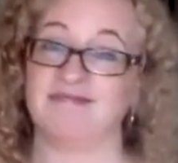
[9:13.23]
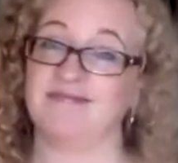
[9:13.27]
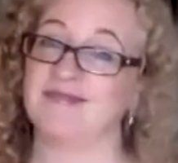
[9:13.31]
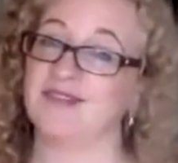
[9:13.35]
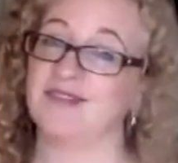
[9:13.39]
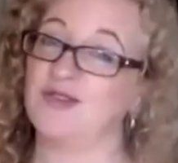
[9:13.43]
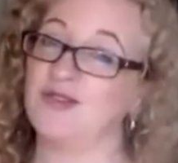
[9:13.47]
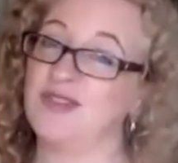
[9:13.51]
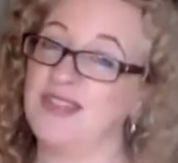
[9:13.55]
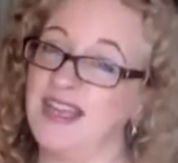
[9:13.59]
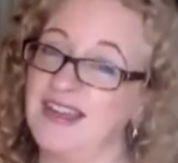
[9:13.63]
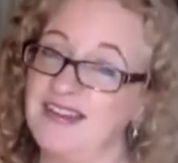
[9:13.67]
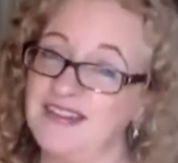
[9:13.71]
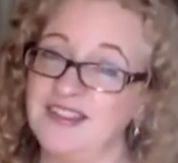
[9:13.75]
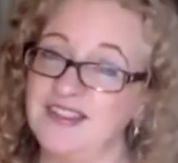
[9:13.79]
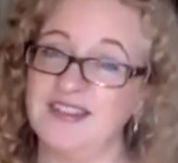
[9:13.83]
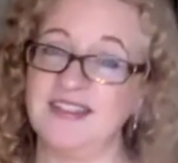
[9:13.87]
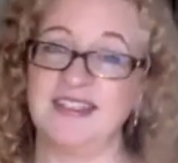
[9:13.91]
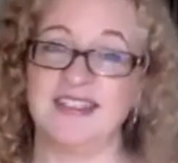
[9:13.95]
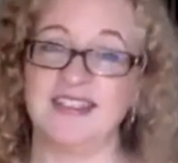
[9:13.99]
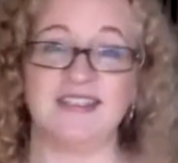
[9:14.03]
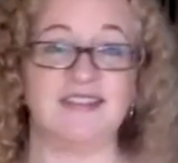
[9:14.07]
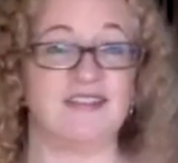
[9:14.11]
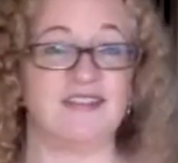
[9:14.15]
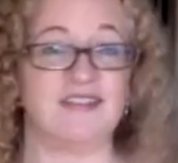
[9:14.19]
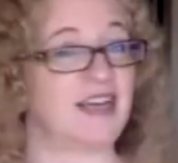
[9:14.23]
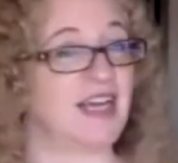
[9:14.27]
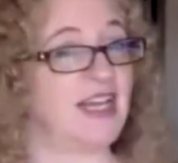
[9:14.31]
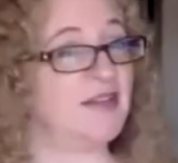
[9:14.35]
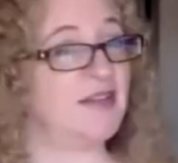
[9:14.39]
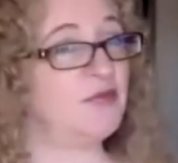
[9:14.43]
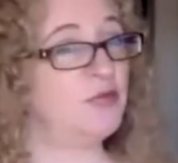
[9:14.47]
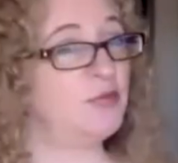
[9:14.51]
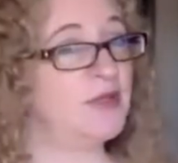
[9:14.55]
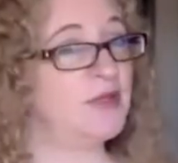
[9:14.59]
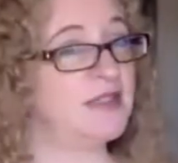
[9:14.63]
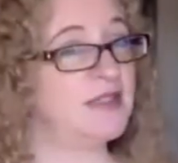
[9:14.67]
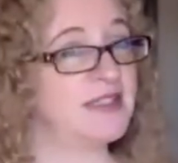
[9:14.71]
So it's actually still kind of
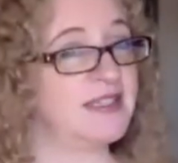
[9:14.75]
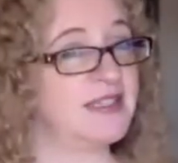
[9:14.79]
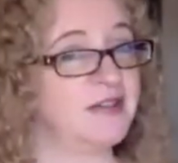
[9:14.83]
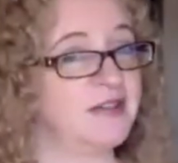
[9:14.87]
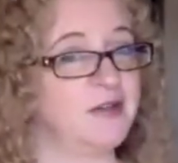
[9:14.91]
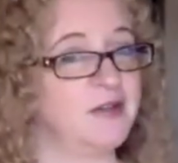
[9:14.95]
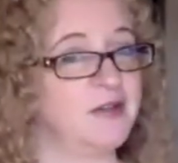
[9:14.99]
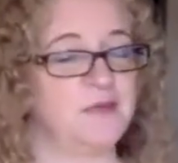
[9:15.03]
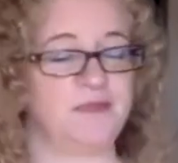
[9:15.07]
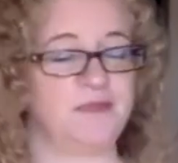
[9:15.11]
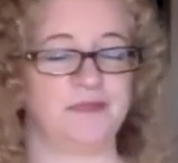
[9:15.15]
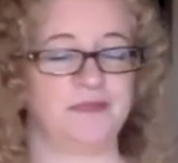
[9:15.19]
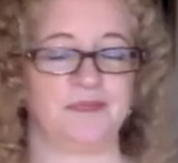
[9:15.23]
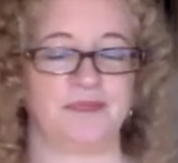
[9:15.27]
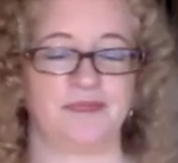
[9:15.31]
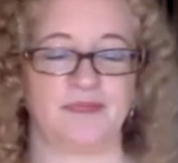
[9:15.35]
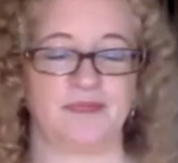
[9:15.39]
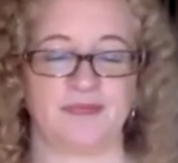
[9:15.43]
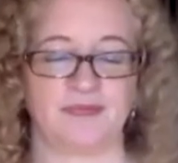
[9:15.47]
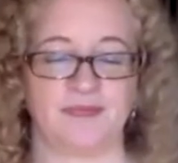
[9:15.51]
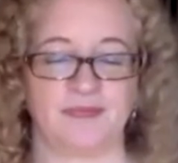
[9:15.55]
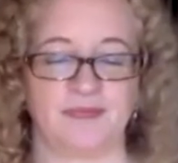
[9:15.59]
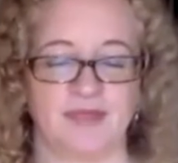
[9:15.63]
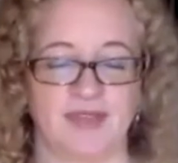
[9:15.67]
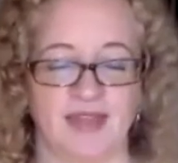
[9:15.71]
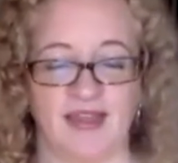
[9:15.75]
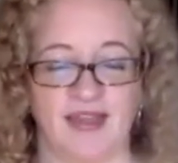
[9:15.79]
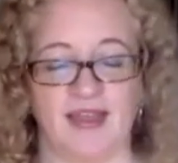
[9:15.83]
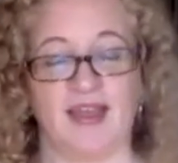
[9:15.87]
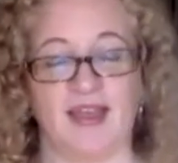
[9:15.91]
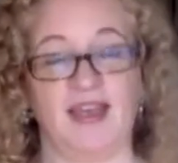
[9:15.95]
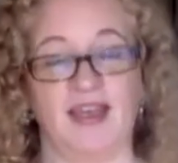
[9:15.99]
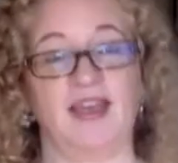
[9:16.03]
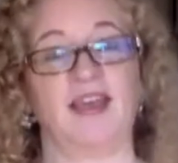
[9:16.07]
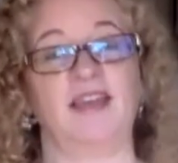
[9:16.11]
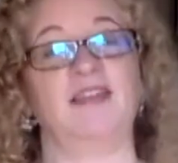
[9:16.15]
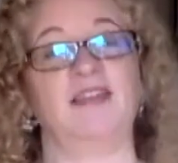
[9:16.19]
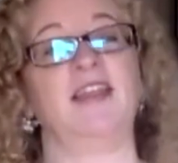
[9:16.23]
a big skill.
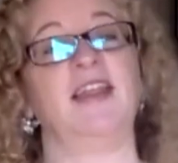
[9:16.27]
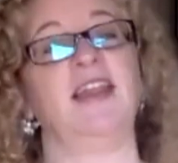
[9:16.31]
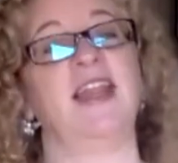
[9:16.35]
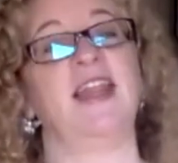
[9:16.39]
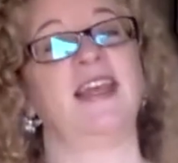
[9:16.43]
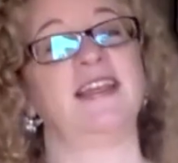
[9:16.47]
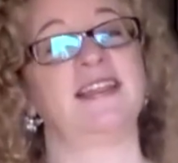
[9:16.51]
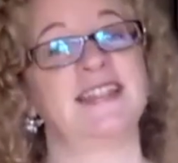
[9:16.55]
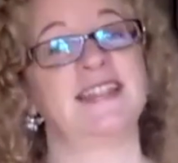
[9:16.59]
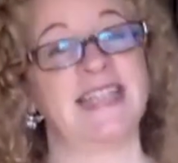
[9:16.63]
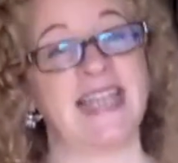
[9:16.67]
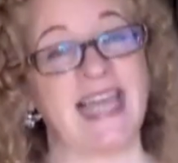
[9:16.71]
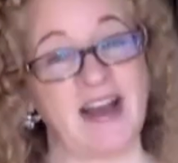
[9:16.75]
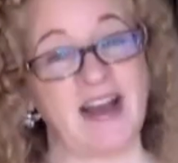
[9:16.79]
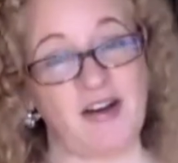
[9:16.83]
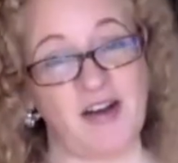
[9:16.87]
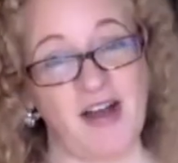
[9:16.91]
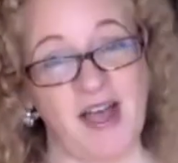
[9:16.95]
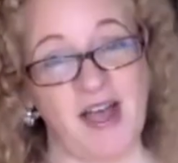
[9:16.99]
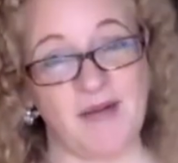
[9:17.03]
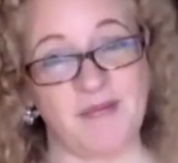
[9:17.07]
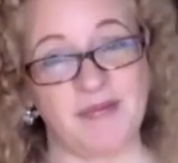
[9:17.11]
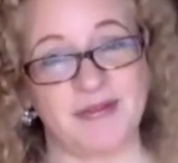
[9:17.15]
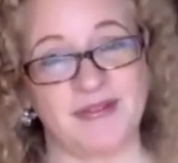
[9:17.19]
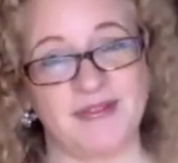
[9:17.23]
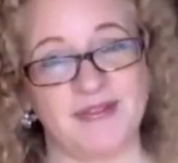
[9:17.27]
The next layer up.